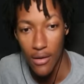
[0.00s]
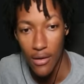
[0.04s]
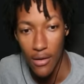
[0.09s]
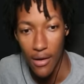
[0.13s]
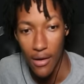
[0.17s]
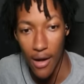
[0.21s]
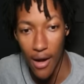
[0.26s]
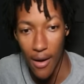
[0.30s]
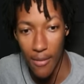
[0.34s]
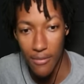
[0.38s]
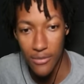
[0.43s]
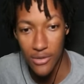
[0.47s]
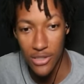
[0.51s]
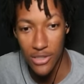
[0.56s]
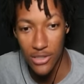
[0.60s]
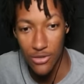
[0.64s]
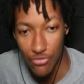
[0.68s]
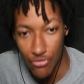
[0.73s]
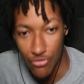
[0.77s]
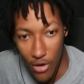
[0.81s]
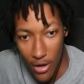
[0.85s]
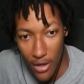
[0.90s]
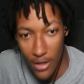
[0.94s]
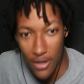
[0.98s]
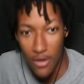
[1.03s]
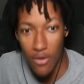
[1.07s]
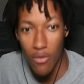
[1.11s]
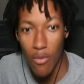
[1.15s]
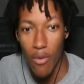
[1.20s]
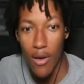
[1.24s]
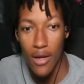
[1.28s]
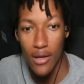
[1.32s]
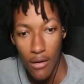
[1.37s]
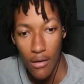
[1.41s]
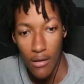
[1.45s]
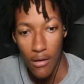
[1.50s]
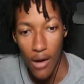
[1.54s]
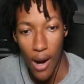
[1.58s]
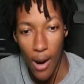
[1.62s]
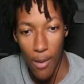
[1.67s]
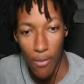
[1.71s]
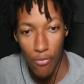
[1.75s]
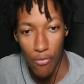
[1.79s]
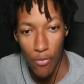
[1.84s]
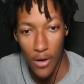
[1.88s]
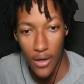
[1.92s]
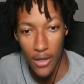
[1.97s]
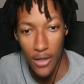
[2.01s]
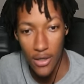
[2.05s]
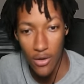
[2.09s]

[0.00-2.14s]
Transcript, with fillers: I'm just running the waves. I'm running the